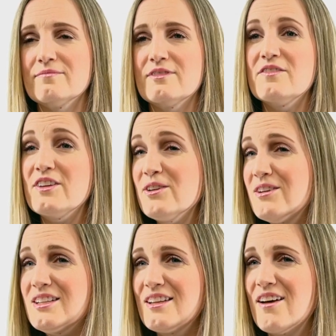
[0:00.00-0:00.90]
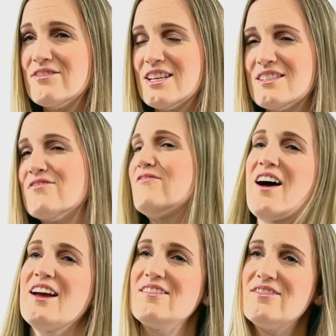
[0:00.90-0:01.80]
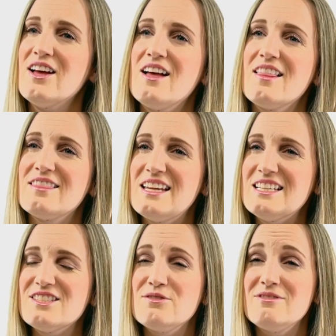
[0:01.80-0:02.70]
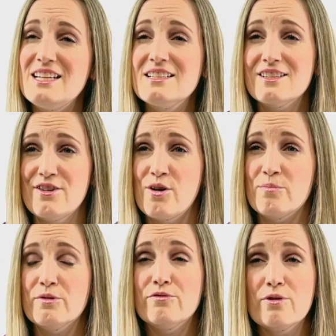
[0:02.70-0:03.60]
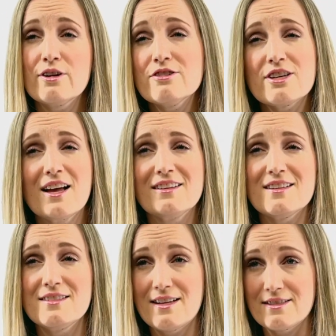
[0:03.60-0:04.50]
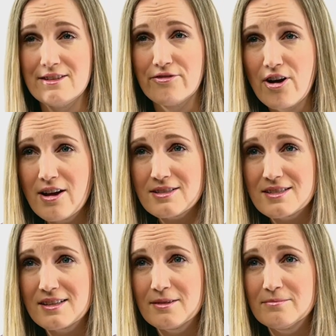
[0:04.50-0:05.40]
The video on the left is 5 things you need to know before your child gets tested for autism.